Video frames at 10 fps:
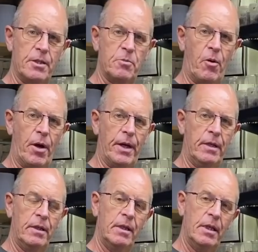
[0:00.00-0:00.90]
spider
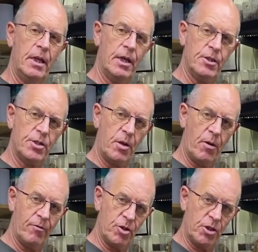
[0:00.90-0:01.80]
and see
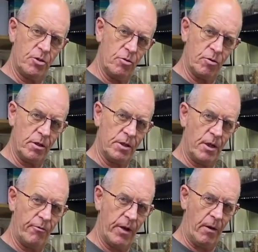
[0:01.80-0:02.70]
whether she sorts
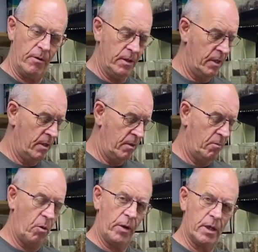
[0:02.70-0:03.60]
herself out.
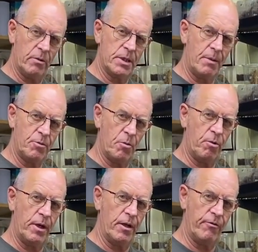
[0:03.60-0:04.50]
But we're going to attempt to
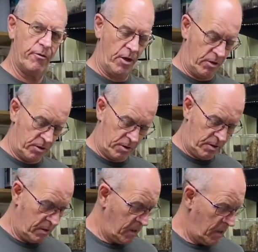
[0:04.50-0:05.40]
breed her first.
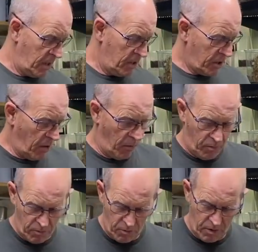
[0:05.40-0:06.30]
So
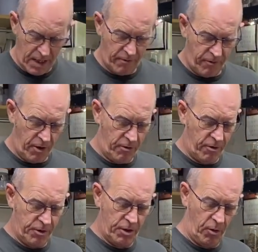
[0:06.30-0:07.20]
without further
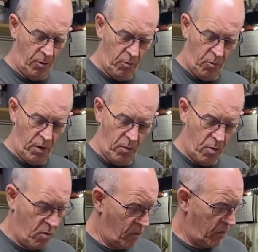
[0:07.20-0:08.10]
ado, we
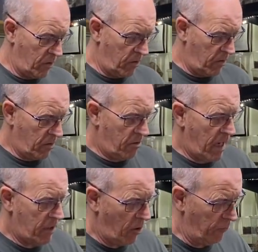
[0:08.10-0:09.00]
will
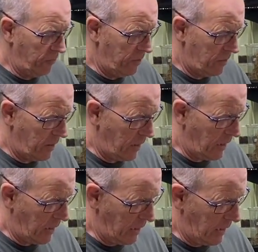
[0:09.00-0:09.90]
crack on
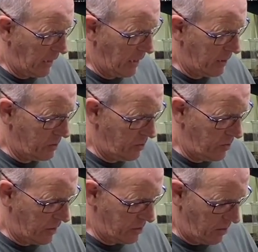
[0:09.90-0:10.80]
and do
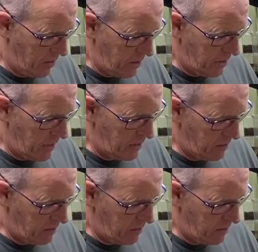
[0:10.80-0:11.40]
this. So these